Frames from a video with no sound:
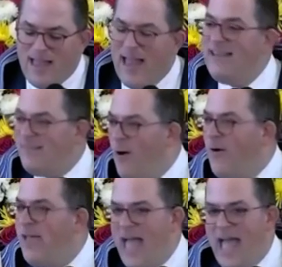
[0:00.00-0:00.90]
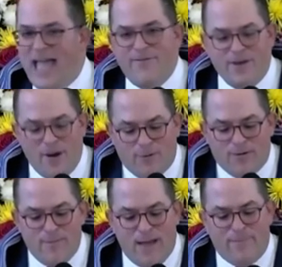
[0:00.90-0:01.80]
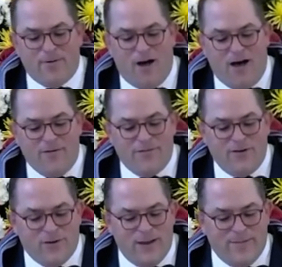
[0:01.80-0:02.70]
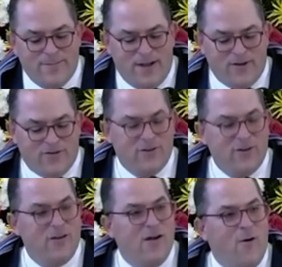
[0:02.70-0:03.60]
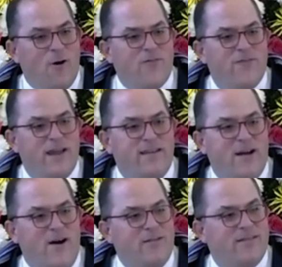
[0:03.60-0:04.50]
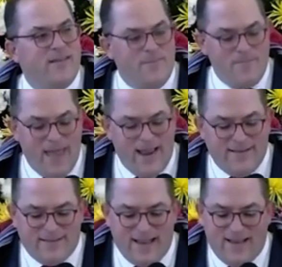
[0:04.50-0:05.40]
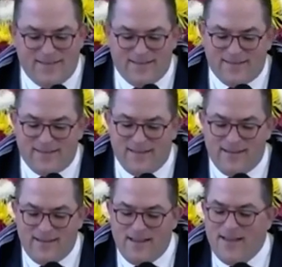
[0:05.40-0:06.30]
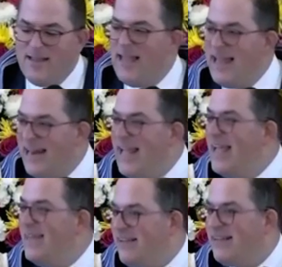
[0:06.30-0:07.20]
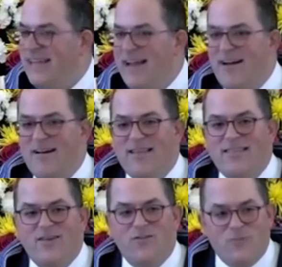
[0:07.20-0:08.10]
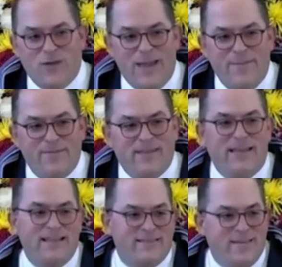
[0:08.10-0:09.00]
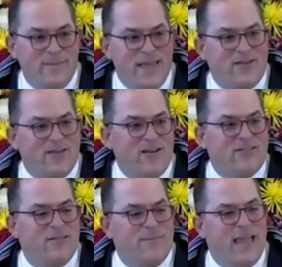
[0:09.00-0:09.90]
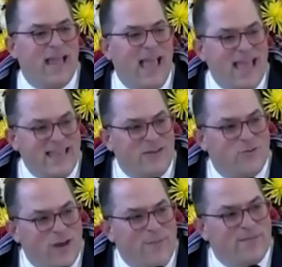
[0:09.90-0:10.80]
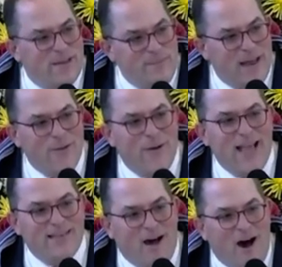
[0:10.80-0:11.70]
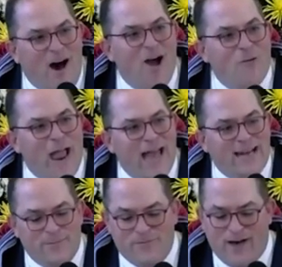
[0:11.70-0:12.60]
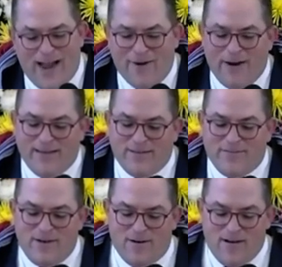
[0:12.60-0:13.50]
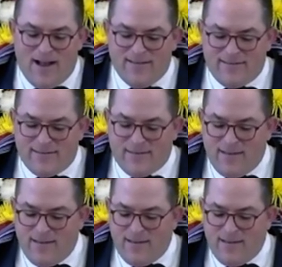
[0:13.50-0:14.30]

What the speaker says: It's okay if you don't remember all of the dreams much, or if they don't make sense. It is clear that dreams, at least to me, clear to me, that dreams in many ways are random firings of neurons.